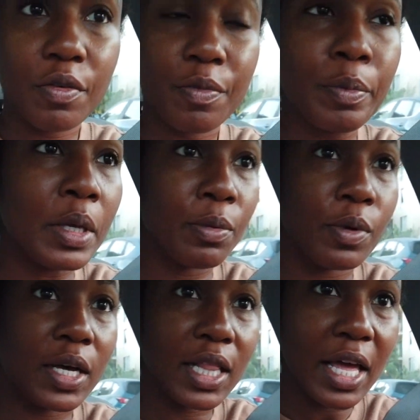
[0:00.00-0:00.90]
of
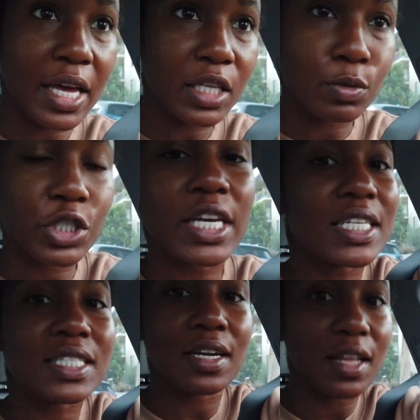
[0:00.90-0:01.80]
people in class, which
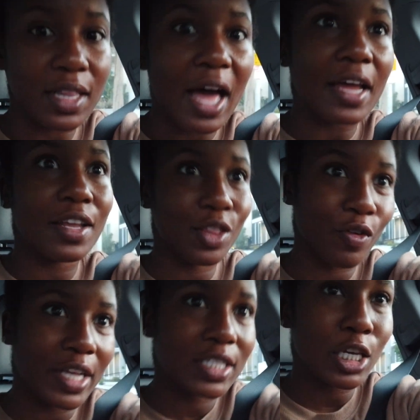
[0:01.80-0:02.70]
isn't a lot in the
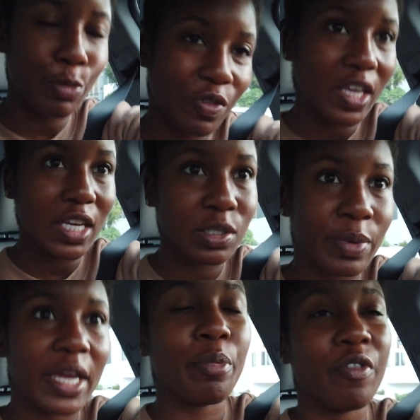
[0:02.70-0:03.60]
grand scheme of things,
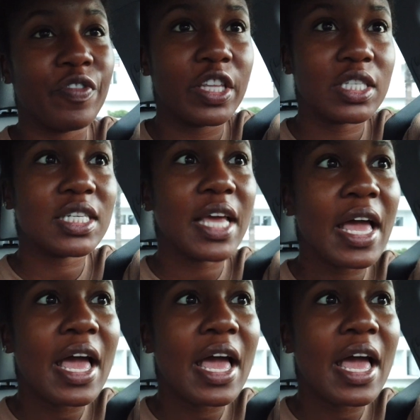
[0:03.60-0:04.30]
but it prevents